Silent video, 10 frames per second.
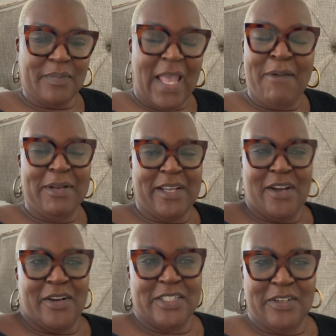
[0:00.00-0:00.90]
I would
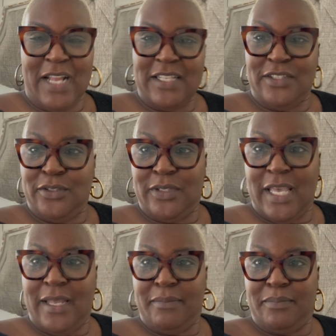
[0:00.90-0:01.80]
encourage her not to do
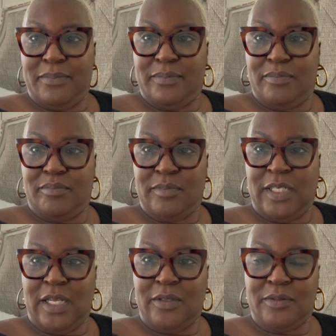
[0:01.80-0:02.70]
that, you
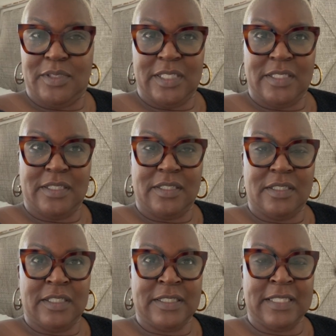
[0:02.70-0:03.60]
know, just
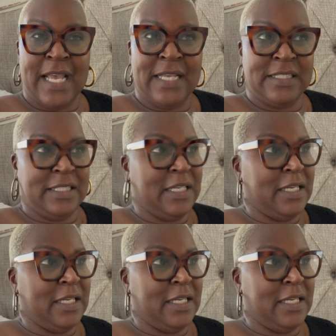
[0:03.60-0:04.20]
as,